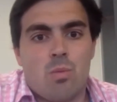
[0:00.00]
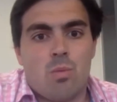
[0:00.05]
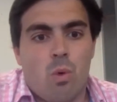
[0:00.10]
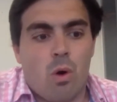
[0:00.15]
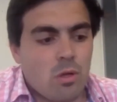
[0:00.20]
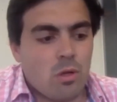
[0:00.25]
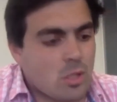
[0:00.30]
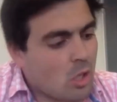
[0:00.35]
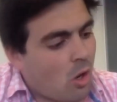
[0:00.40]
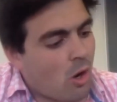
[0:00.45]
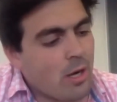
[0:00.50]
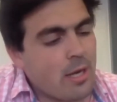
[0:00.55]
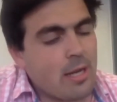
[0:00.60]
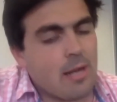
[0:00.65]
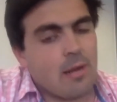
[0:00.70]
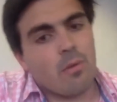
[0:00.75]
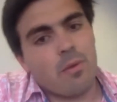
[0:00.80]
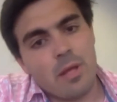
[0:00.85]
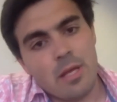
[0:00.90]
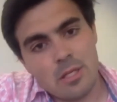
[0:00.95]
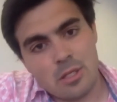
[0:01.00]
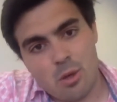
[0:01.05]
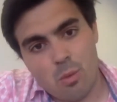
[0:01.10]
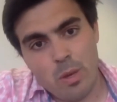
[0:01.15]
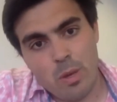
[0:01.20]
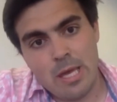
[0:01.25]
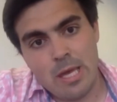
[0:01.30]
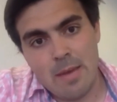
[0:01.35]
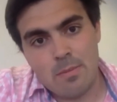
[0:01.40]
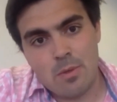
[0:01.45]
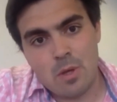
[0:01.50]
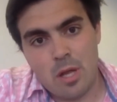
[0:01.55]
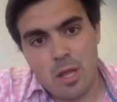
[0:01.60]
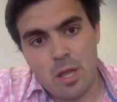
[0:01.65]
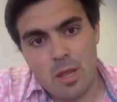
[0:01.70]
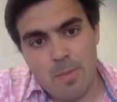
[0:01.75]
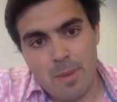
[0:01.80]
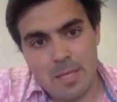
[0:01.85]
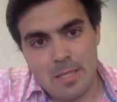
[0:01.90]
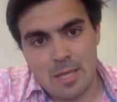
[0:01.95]
What tiny little things can we keep doing in
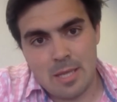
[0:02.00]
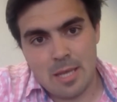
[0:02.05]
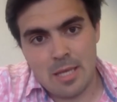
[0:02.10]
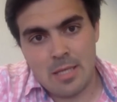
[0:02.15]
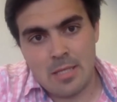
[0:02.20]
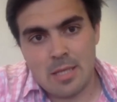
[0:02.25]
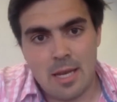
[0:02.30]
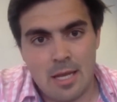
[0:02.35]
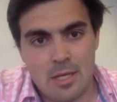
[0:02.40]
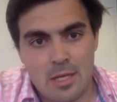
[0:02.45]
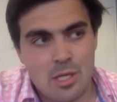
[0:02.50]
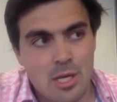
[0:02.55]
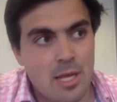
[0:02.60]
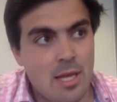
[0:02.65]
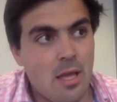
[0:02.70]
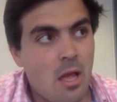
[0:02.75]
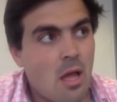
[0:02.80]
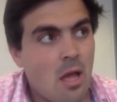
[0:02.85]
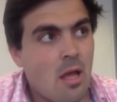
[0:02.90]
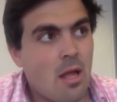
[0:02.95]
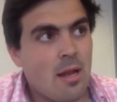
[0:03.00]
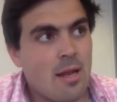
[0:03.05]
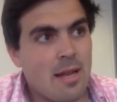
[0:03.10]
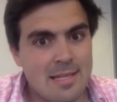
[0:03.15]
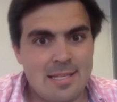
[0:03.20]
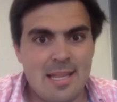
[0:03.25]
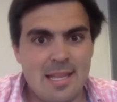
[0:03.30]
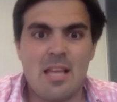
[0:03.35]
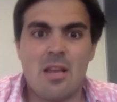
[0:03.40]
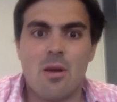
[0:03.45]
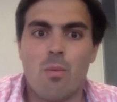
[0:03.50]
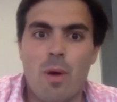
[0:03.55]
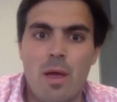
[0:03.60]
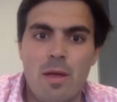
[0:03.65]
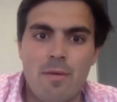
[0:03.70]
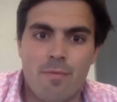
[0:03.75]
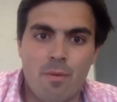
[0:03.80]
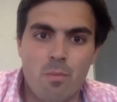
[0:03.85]
the business? And actually, let's take it away from.